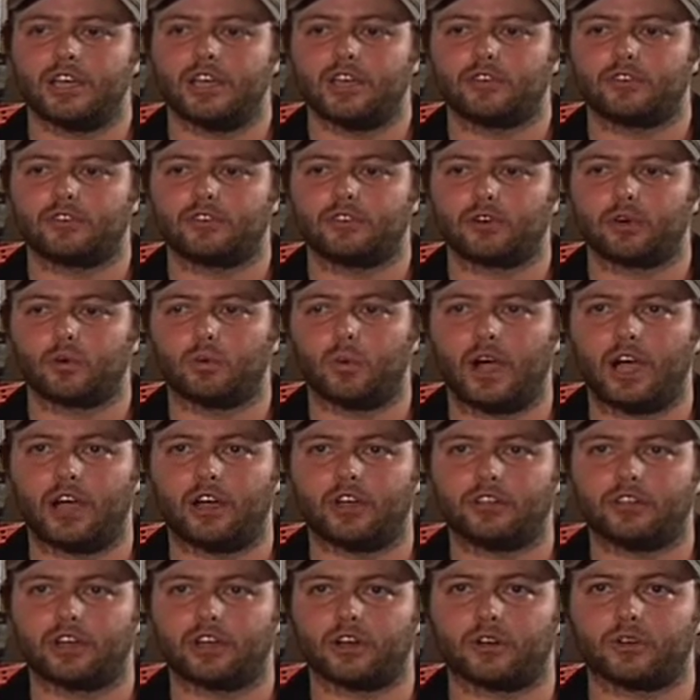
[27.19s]
For a
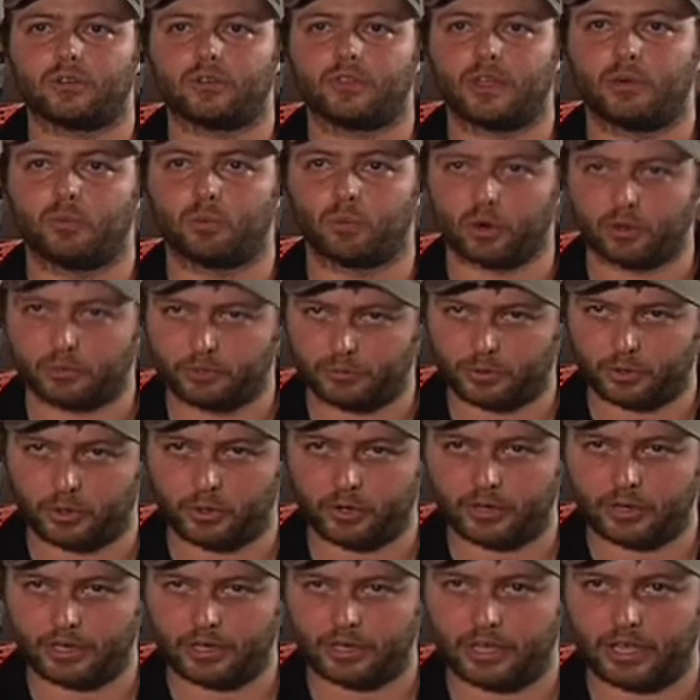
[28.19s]
while there, they weren't
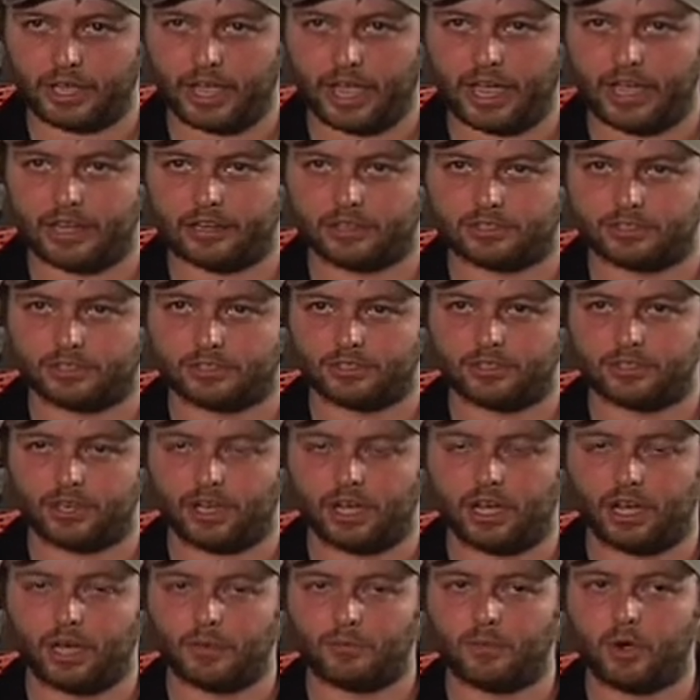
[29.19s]
brewing at
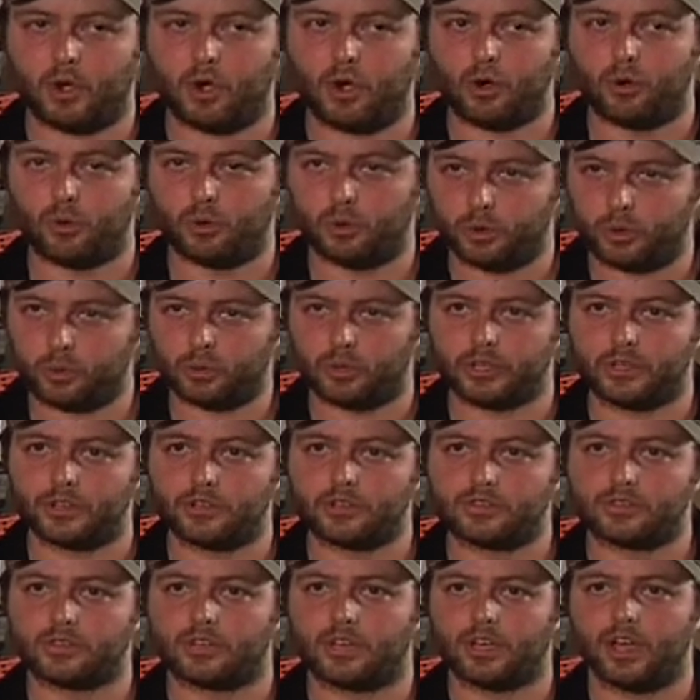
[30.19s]

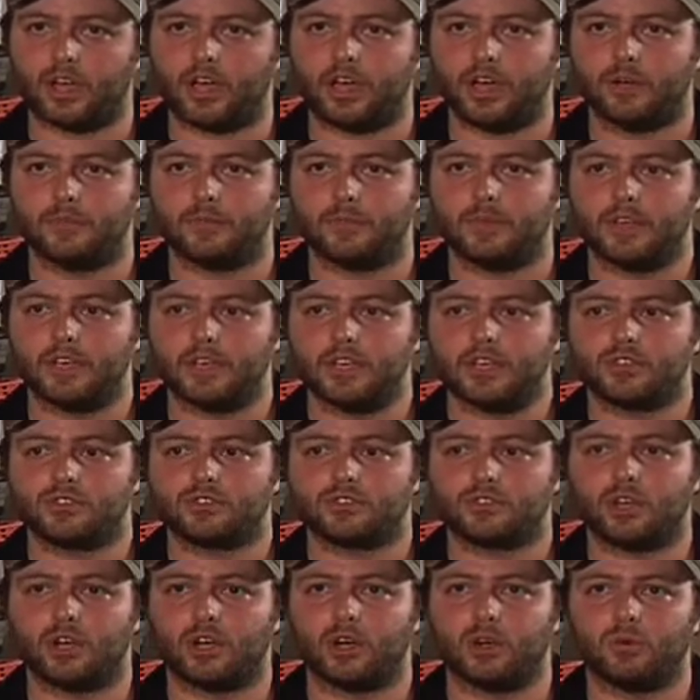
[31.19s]
O'Hooley's,
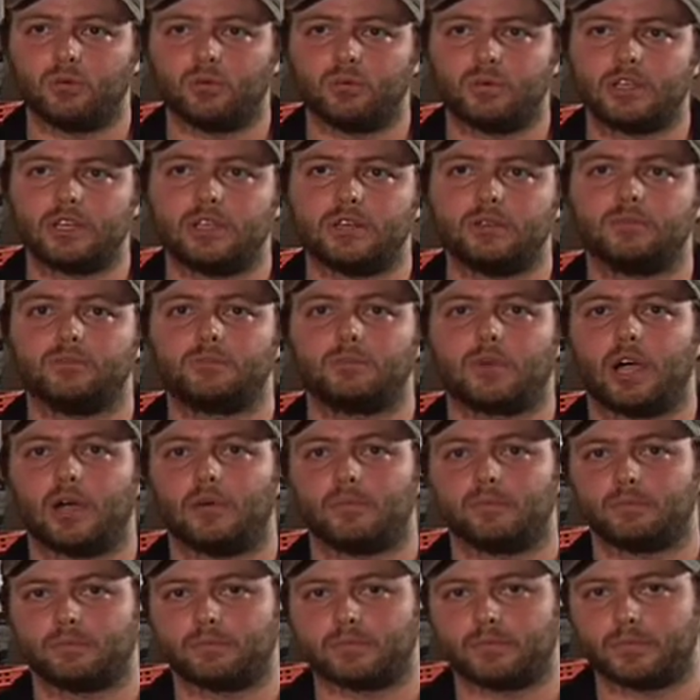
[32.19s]
so we
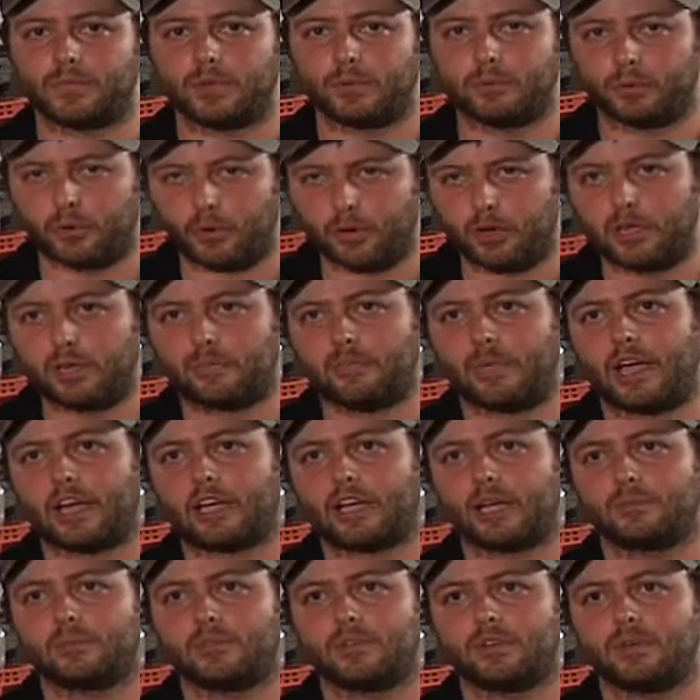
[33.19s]
brought the brewing back
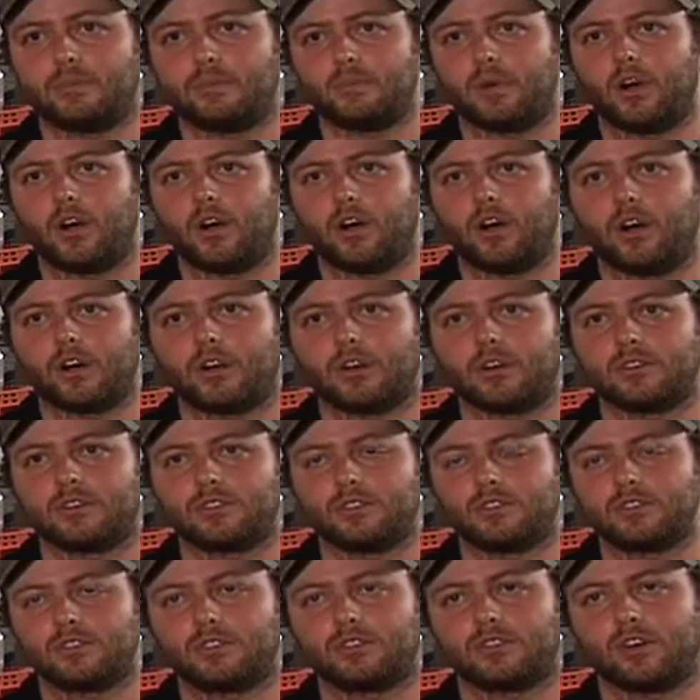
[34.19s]
up to par,
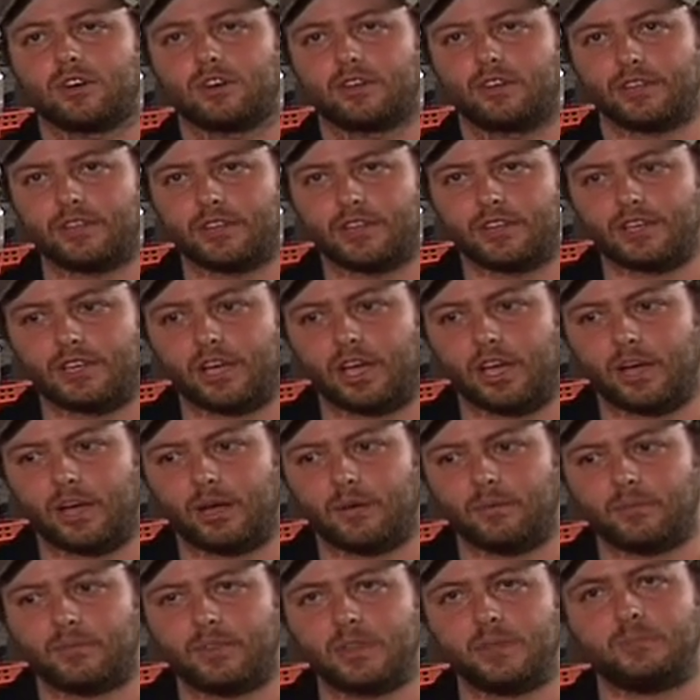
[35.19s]
started the
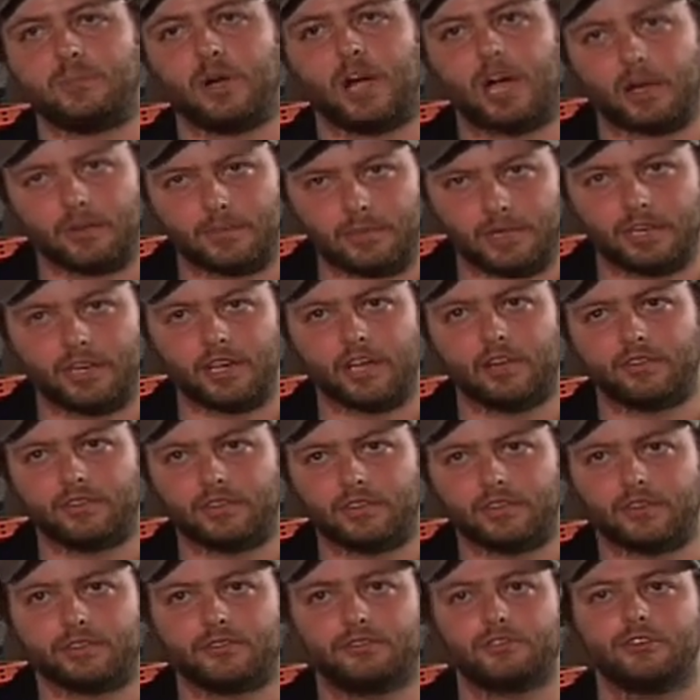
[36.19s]
pub end of
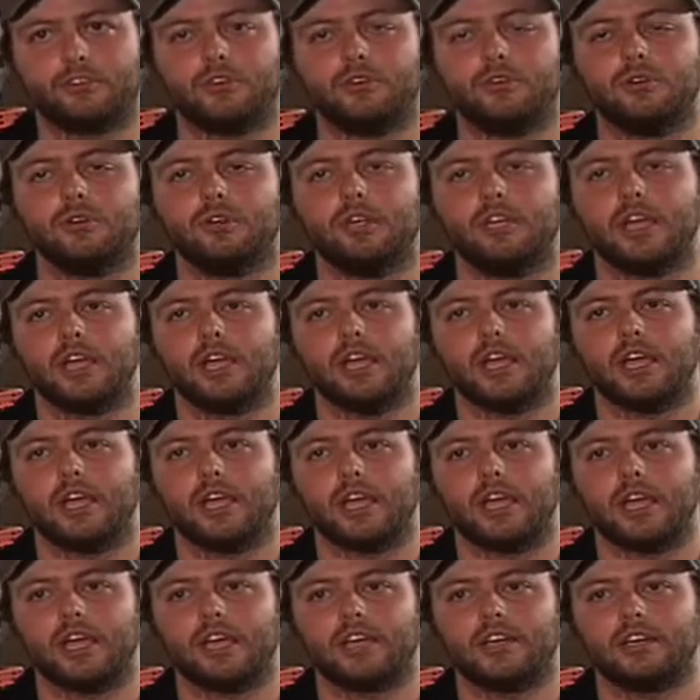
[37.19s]
it, the food,
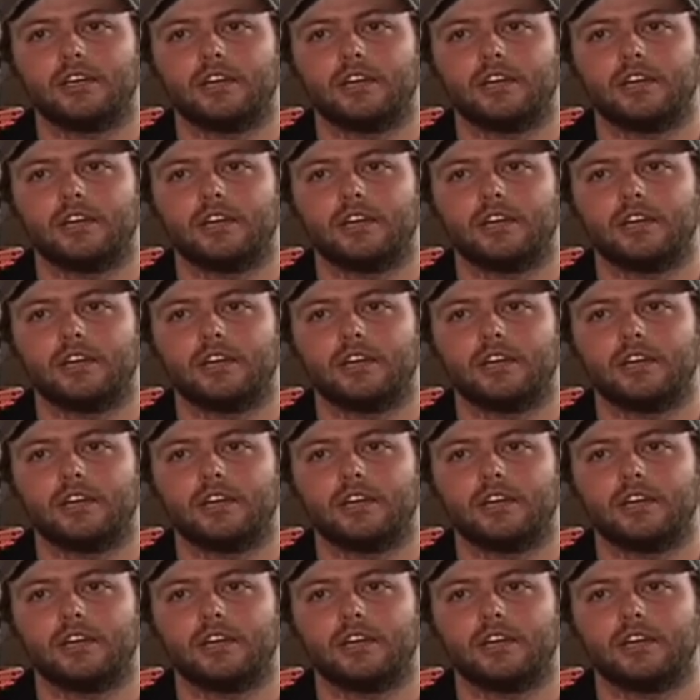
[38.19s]
and